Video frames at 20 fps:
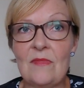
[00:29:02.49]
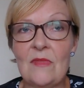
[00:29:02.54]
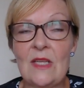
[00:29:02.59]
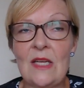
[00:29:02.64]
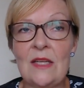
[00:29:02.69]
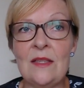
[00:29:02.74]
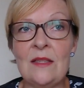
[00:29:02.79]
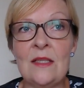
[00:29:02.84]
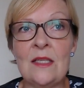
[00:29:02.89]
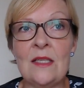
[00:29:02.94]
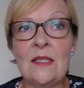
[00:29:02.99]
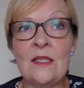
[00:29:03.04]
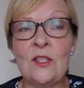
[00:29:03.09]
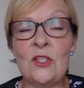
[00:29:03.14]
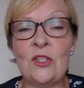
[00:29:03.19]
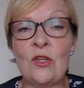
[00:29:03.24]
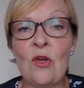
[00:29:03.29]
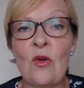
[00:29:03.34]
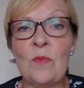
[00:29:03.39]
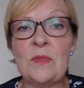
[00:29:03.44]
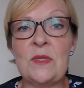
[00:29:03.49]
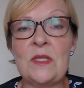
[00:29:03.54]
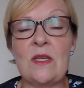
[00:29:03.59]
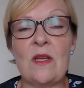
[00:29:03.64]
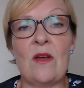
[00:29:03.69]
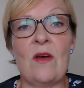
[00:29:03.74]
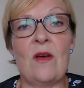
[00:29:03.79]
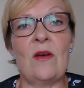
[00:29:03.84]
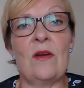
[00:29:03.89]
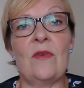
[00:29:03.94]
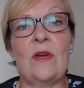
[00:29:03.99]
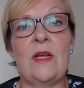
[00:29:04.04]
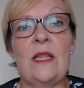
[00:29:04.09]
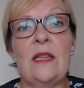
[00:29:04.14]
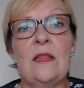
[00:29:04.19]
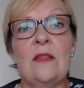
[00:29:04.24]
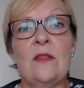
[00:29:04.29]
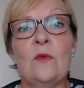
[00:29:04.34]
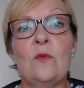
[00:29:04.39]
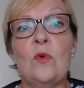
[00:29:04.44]
and the shops are
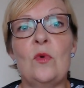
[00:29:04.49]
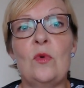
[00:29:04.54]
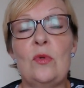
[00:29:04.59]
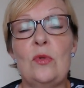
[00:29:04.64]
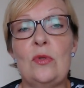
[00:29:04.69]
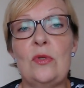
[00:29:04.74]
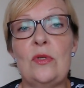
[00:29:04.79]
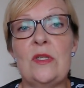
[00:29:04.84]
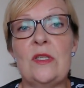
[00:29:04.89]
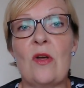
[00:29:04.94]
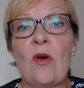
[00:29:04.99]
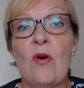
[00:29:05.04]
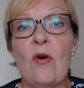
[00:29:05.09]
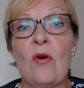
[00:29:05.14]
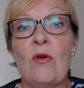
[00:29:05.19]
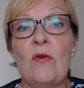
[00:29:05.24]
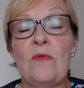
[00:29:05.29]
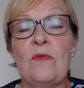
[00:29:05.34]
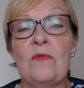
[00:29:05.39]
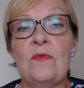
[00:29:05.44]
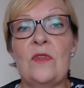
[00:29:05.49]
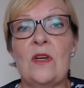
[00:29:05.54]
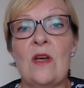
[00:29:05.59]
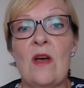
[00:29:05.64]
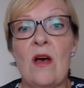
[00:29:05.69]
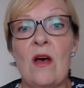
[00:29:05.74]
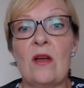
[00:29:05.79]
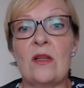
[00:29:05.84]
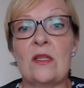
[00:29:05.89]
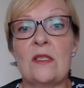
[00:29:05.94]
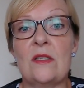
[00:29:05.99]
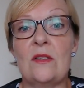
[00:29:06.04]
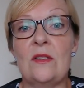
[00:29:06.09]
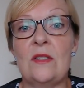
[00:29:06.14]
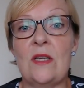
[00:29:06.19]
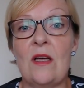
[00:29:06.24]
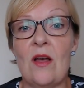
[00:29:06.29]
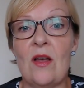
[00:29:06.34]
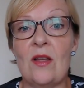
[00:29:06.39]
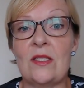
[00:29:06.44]
in the walls of the castle
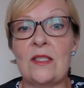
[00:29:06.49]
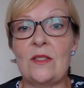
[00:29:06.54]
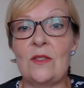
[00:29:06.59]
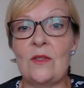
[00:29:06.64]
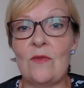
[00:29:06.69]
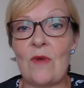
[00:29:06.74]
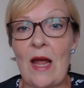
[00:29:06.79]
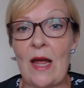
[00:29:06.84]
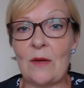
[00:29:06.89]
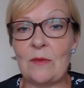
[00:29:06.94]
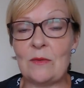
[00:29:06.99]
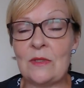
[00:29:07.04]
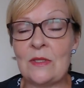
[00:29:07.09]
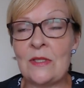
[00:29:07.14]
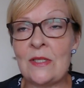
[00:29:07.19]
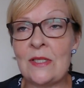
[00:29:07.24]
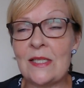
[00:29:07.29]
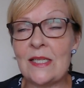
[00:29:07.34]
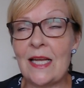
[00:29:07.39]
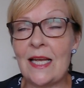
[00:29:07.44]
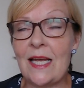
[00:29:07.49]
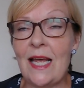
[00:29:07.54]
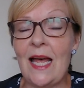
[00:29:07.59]
grounds,